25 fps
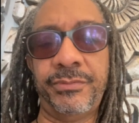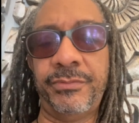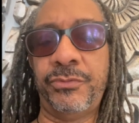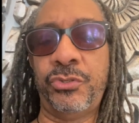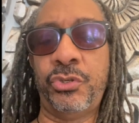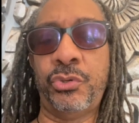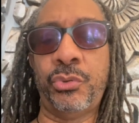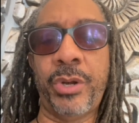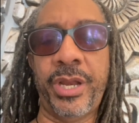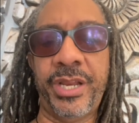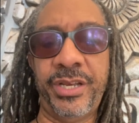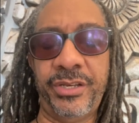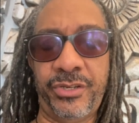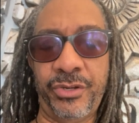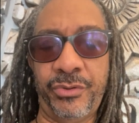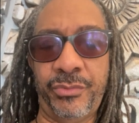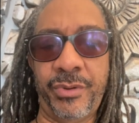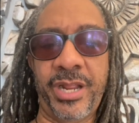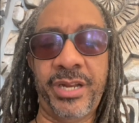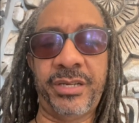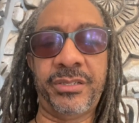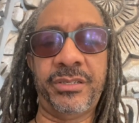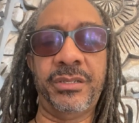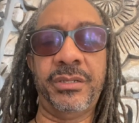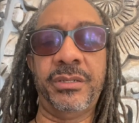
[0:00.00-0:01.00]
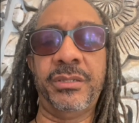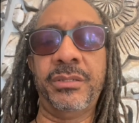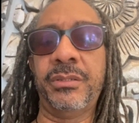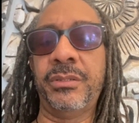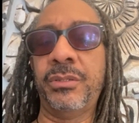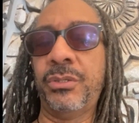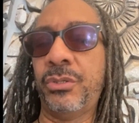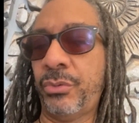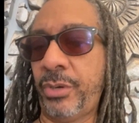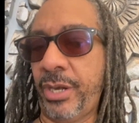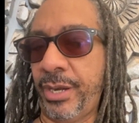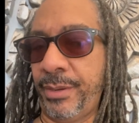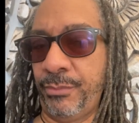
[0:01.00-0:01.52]
great director,
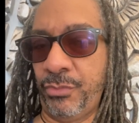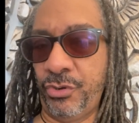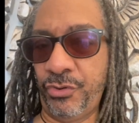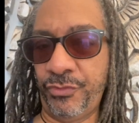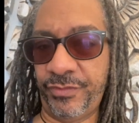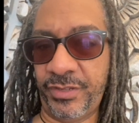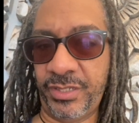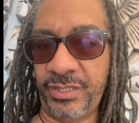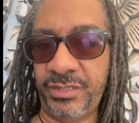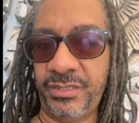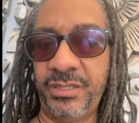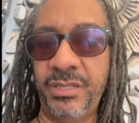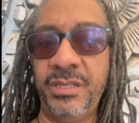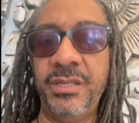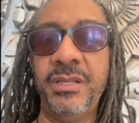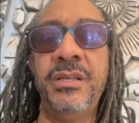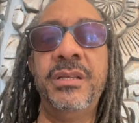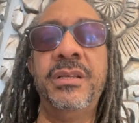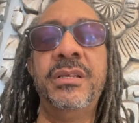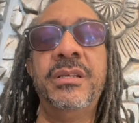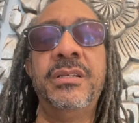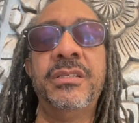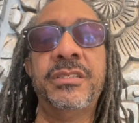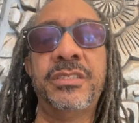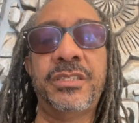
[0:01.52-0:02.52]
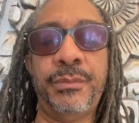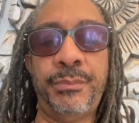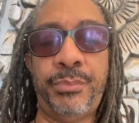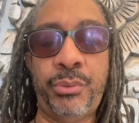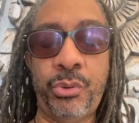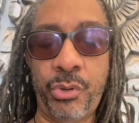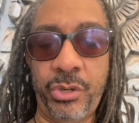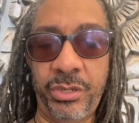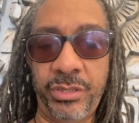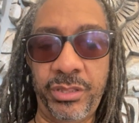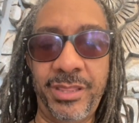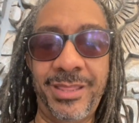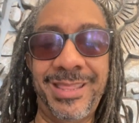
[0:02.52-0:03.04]
great movies.
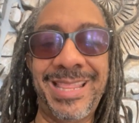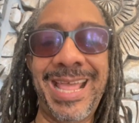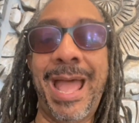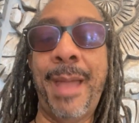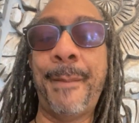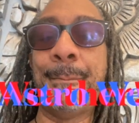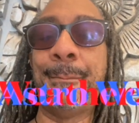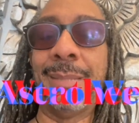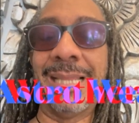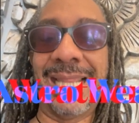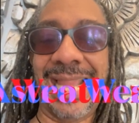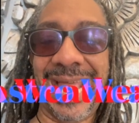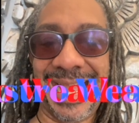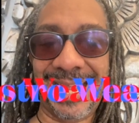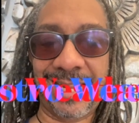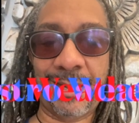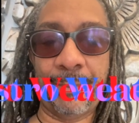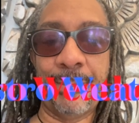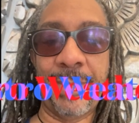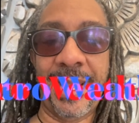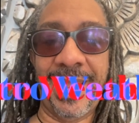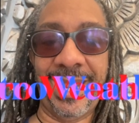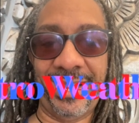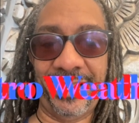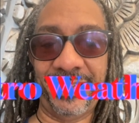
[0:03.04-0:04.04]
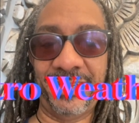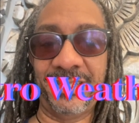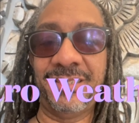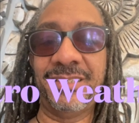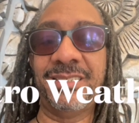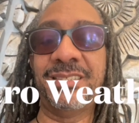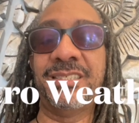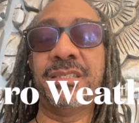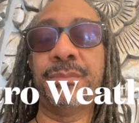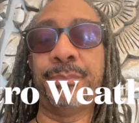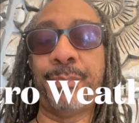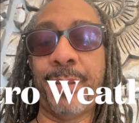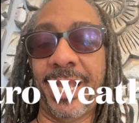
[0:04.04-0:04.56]
Support that black man,
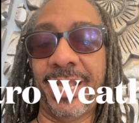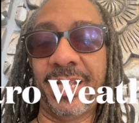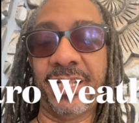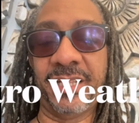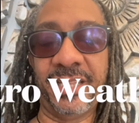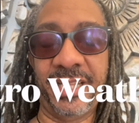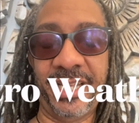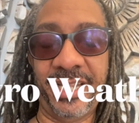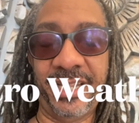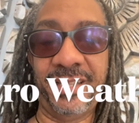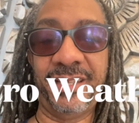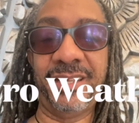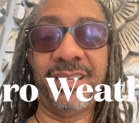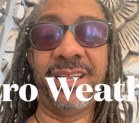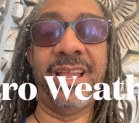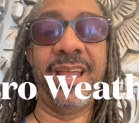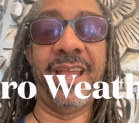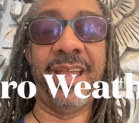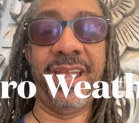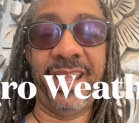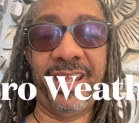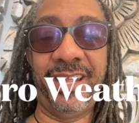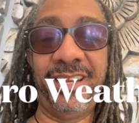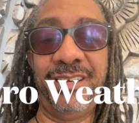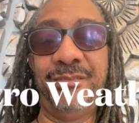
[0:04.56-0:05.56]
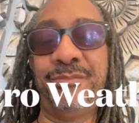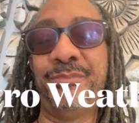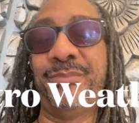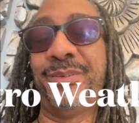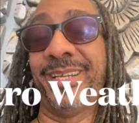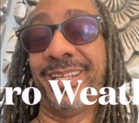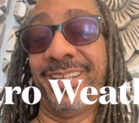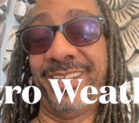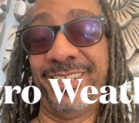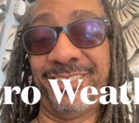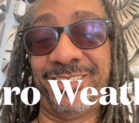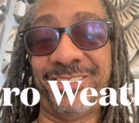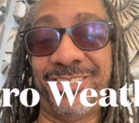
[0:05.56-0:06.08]
Spike Lee. All right,
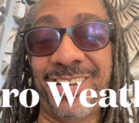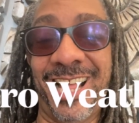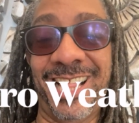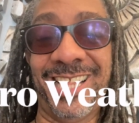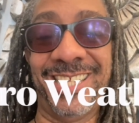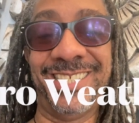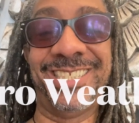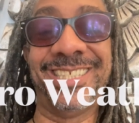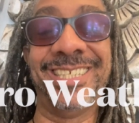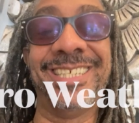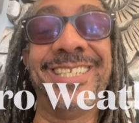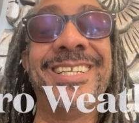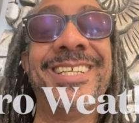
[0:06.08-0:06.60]
Big E Astrology.